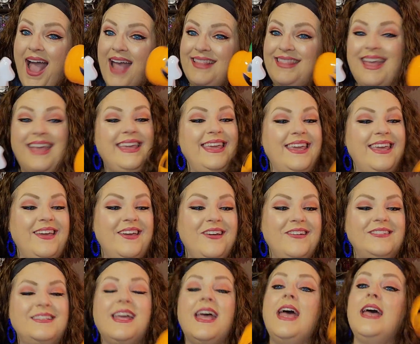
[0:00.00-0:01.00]
Ain't they
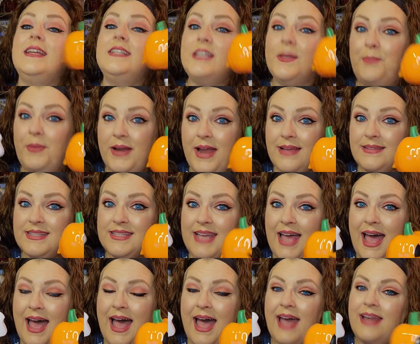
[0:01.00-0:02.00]
cute? To put
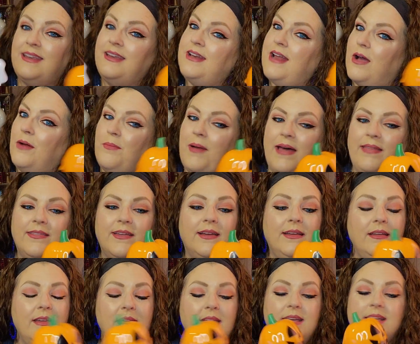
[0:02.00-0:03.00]
outside, you know, by the
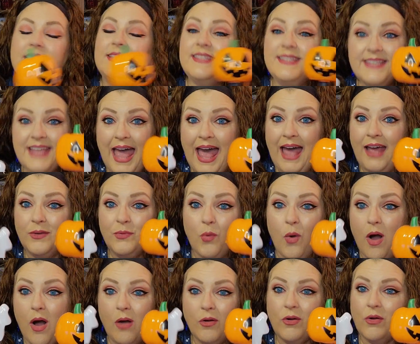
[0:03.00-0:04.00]

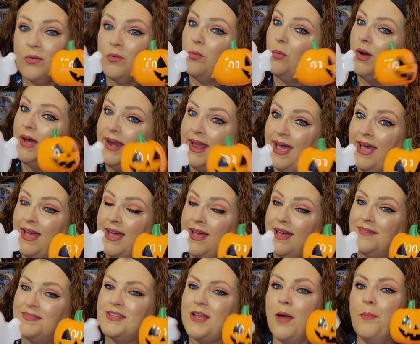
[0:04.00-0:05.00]
sidewalk or
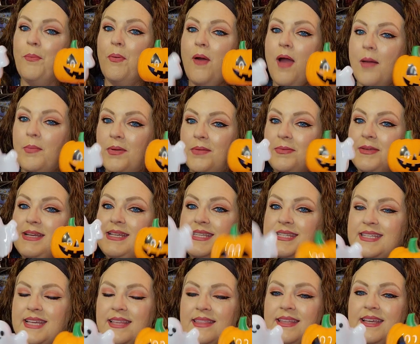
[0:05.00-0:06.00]
whatevs. I'll probably
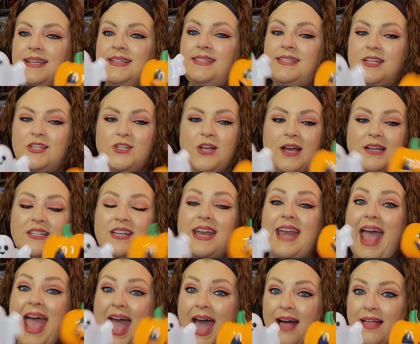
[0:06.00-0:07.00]
send these to Josh and
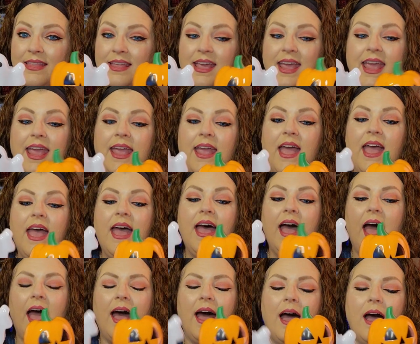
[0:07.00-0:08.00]
Hallie
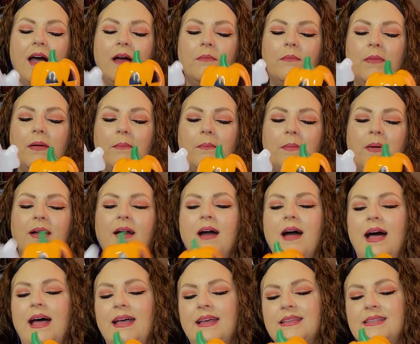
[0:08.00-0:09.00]
um,
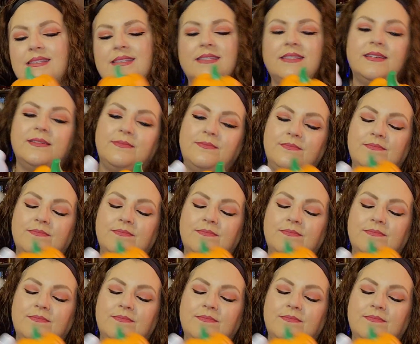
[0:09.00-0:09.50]
because,